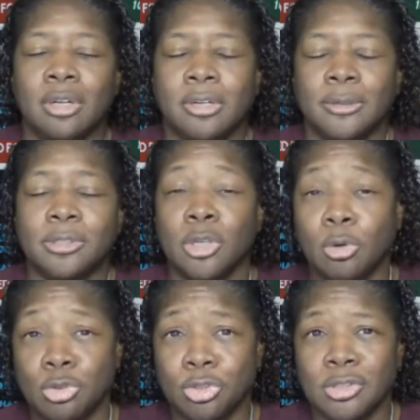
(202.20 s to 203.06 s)

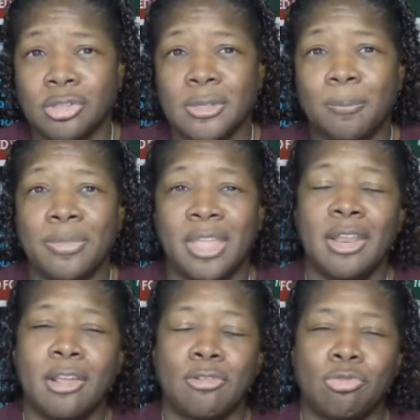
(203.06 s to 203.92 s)
soldiers. Then
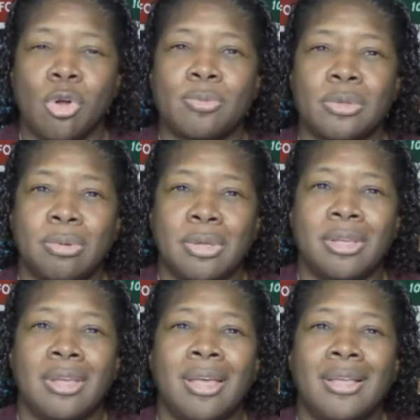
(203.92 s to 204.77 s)
I grew up to be
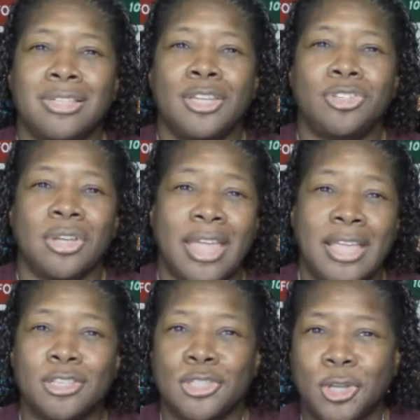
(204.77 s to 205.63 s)
teaching
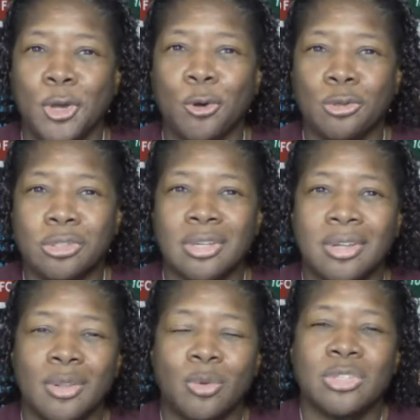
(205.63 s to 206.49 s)
NCOs,
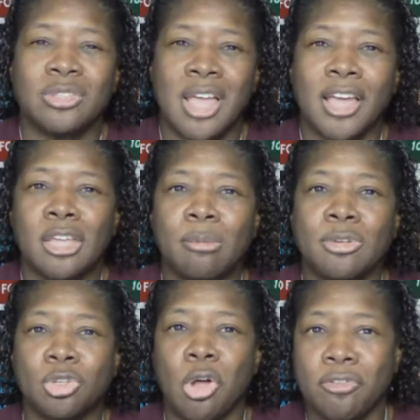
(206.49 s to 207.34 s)
was
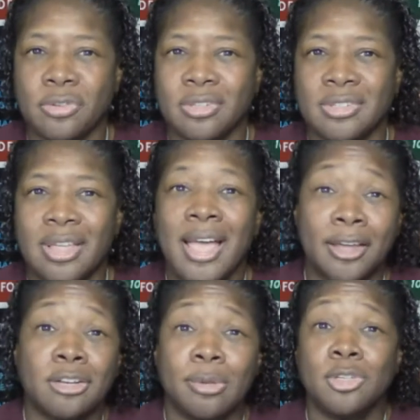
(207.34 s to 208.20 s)
non-commissioned officers, how
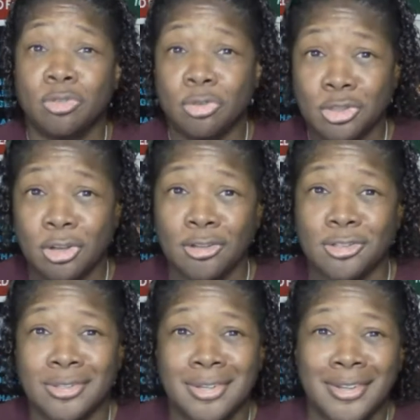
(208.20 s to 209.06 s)
to be drill
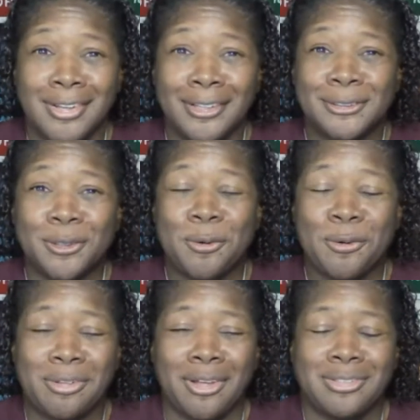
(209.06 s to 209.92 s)
sergeants.
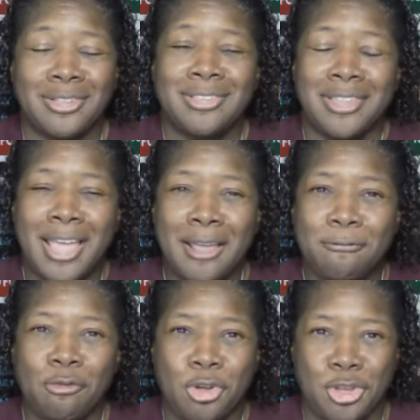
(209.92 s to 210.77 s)
So I did that
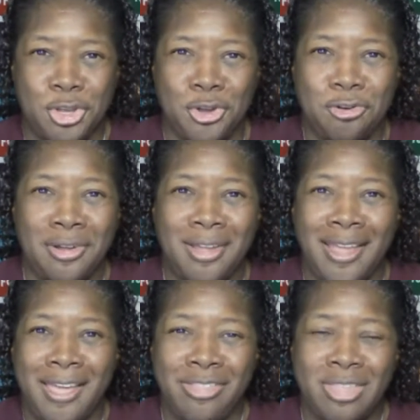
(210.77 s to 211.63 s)
for a year,
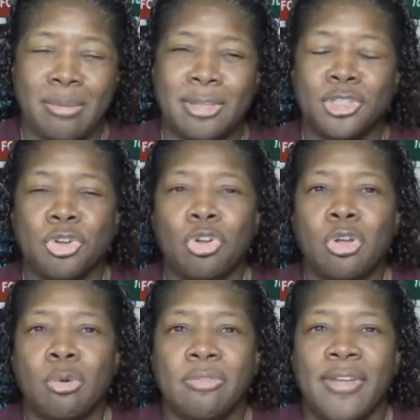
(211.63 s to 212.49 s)
and then my
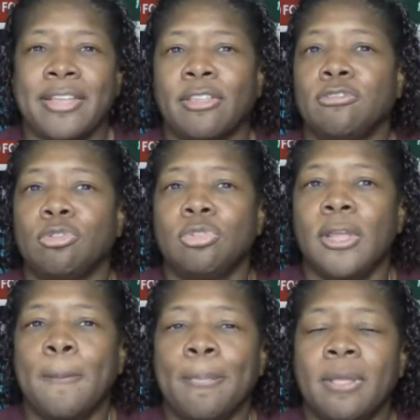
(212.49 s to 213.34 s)
term of active
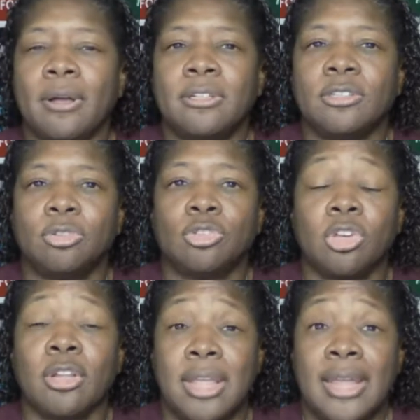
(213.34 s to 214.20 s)
duty drill
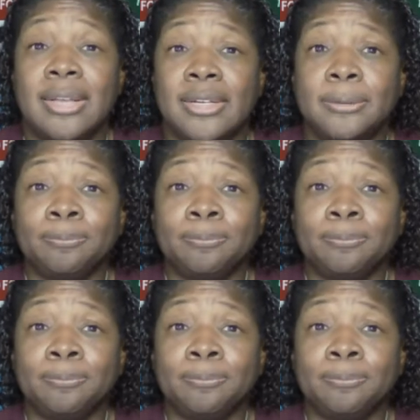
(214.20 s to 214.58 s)
sergeant ended,